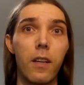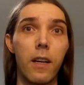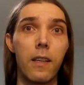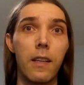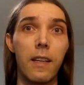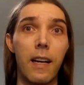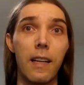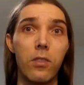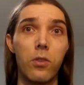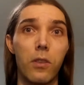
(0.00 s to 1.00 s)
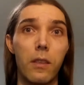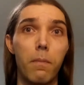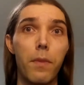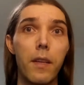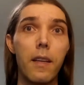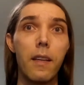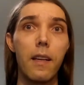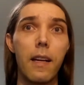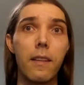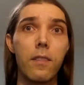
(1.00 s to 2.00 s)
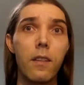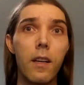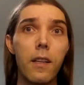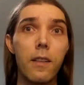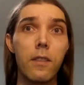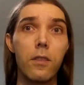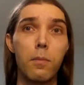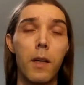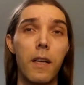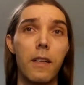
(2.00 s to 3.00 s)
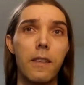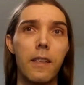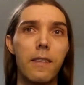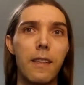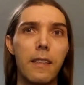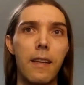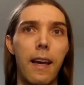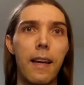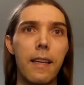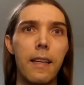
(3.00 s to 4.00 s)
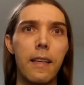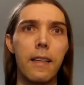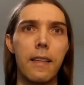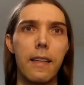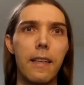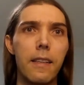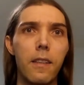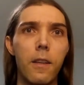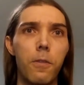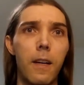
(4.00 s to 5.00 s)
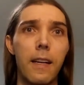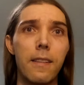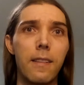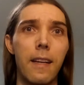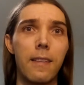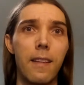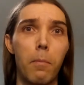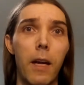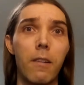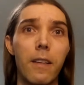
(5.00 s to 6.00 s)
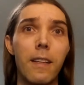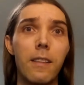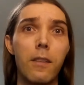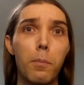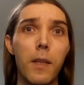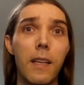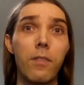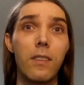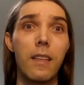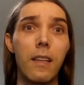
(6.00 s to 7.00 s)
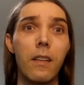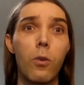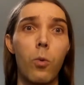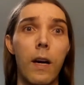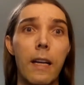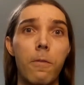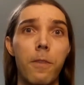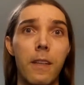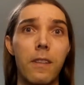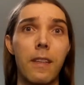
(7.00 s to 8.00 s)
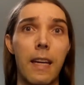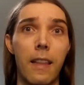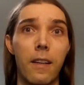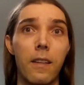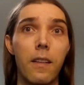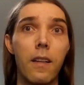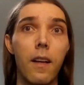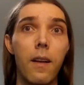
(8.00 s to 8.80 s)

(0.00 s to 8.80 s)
started in high school. It started small, just a nagging, ill defined sense that my religious beliefs didn't quite fit together.